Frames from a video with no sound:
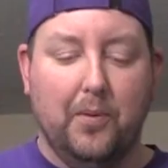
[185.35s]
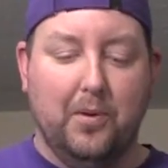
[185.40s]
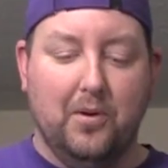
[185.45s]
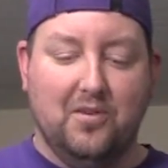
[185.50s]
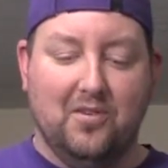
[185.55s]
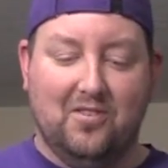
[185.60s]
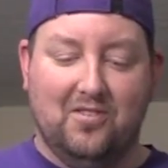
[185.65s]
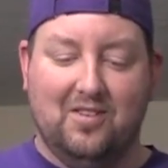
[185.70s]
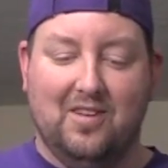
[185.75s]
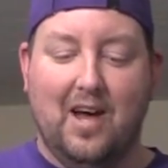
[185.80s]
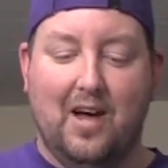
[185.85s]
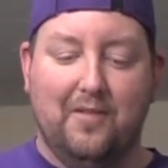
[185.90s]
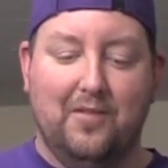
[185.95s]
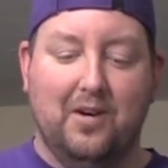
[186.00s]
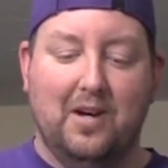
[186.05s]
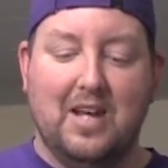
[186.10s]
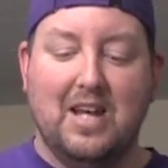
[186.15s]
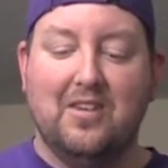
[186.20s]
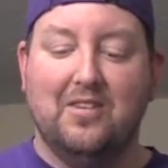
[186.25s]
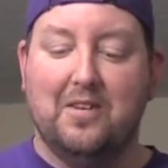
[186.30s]
They're just not
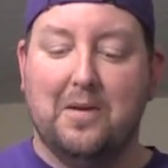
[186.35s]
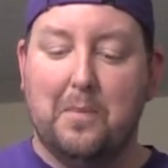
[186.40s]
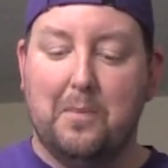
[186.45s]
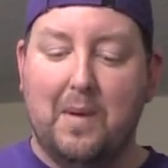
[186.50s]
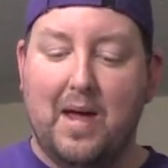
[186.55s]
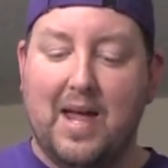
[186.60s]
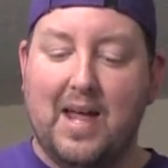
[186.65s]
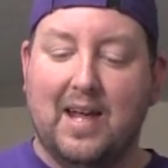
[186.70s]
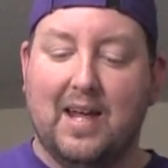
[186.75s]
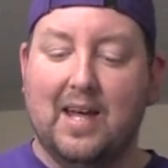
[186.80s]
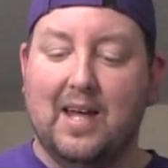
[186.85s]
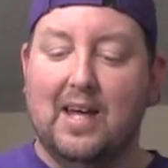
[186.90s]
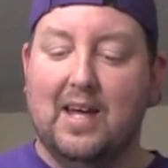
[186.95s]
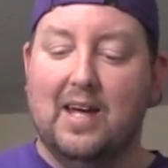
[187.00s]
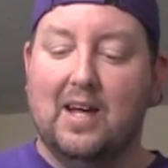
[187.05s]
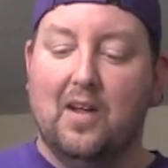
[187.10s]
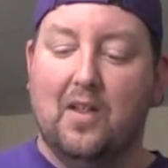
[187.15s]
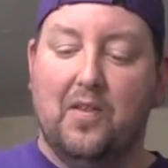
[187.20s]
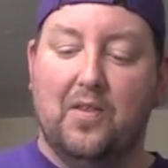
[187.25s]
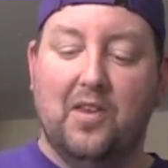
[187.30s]
very easy to make.
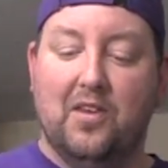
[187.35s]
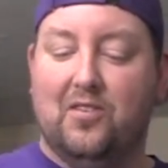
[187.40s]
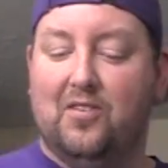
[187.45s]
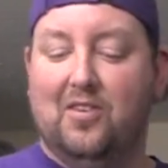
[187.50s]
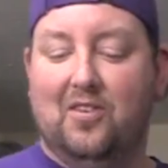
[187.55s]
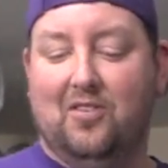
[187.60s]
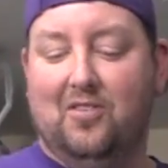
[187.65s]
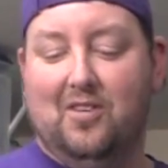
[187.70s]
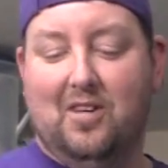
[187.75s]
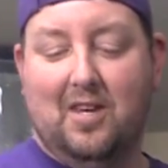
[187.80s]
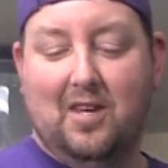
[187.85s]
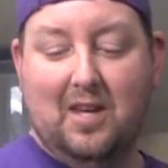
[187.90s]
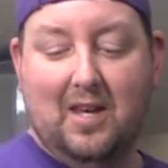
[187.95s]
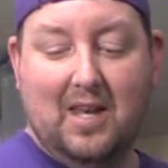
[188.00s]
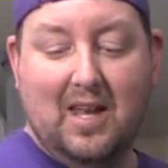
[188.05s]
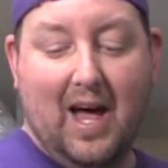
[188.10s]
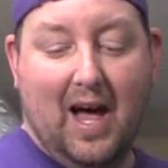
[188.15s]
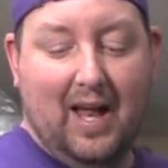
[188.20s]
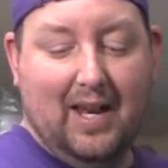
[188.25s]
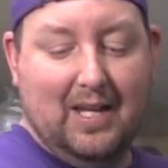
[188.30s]
This is
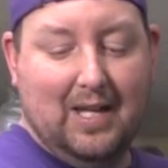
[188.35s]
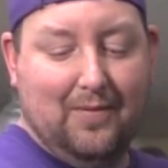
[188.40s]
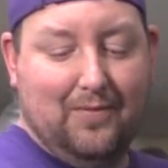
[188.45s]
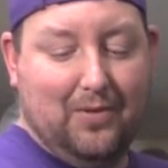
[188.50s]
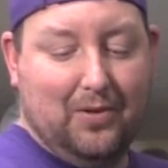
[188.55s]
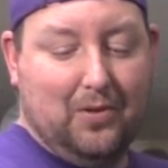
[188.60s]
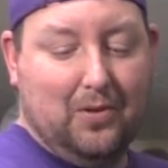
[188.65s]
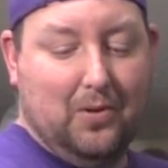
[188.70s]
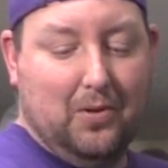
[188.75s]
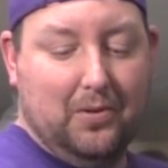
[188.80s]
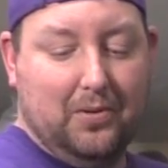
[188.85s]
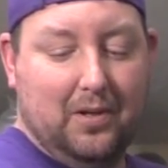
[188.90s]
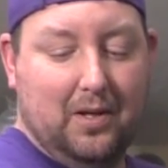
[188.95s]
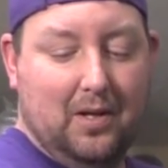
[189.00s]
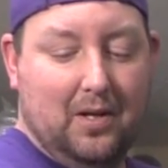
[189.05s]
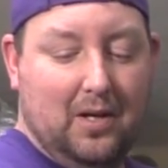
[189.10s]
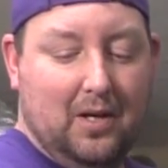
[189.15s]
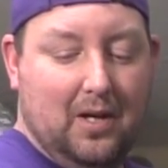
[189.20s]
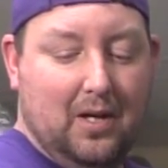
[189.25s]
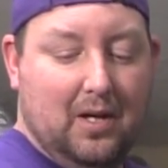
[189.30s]
not difficult
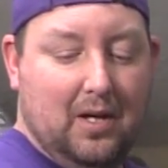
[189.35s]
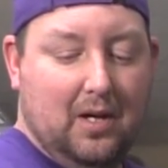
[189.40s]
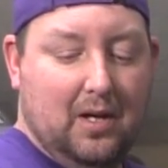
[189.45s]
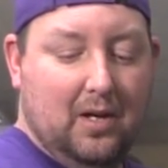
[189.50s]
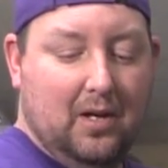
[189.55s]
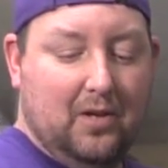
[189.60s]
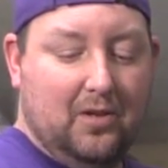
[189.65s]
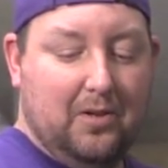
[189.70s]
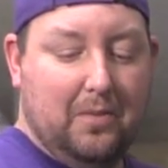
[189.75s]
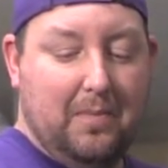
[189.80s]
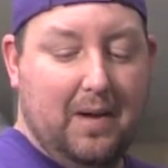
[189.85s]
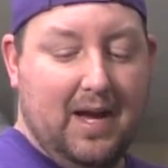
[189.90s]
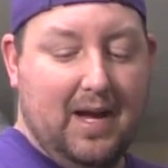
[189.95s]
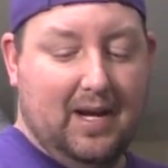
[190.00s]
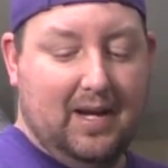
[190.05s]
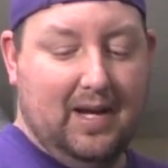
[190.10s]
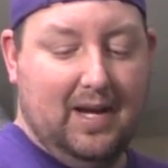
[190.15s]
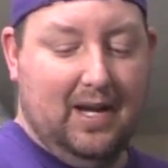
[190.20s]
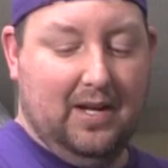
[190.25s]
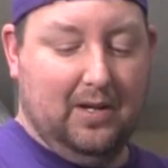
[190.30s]
to
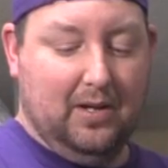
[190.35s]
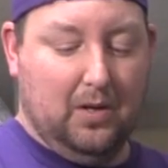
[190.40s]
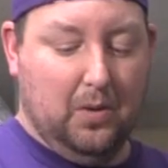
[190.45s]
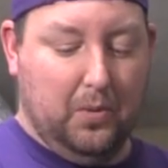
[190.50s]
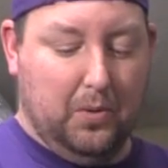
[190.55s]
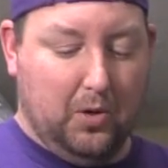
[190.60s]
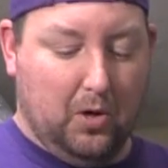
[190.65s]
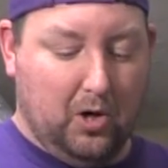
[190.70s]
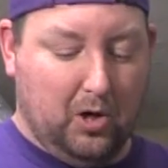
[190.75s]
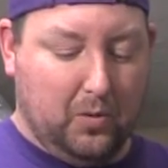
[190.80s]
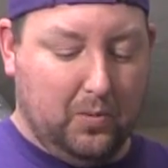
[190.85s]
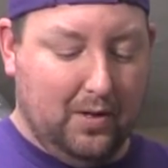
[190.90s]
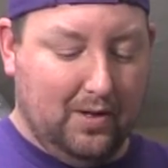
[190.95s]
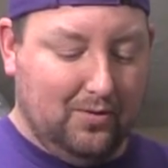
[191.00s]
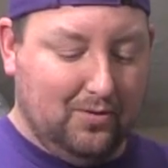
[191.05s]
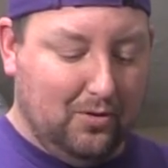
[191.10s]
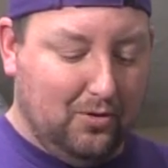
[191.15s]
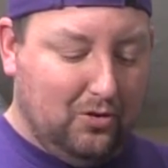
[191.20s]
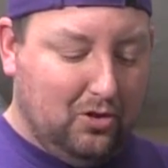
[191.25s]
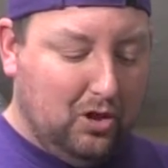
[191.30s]
make and to go dark with.
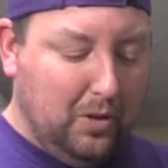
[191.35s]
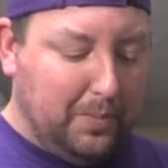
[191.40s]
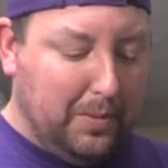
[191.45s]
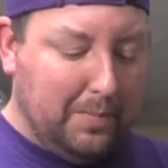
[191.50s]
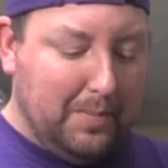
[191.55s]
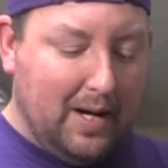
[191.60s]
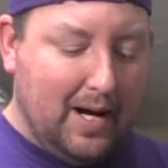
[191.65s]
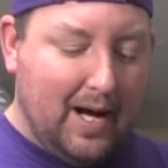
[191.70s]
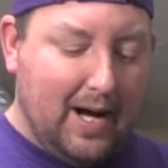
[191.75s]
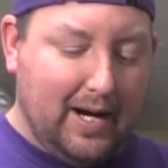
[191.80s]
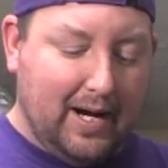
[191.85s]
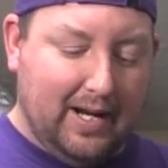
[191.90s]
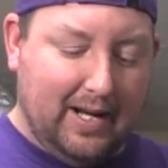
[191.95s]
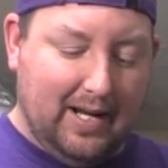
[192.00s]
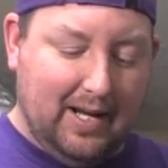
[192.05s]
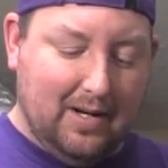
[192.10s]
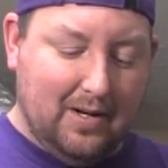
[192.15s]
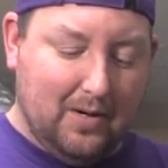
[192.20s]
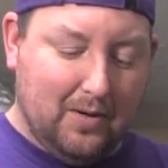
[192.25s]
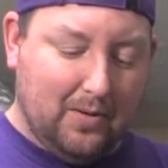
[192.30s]
So super
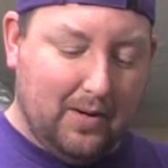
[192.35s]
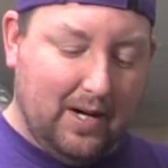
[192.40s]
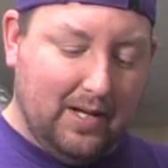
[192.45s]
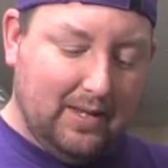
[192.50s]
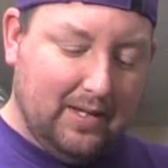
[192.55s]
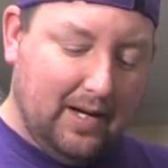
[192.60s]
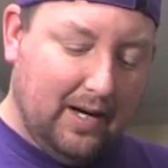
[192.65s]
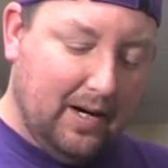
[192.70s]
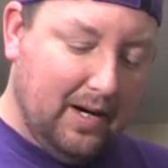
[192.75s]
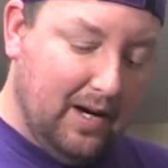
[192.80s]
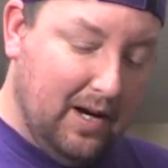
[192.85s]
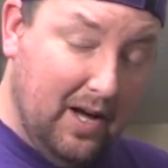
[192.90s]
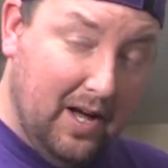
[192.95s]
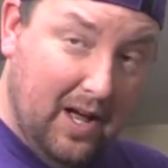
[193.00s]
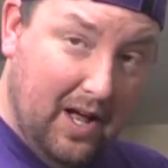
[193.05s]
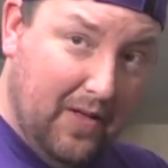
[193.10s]
mahogany right there.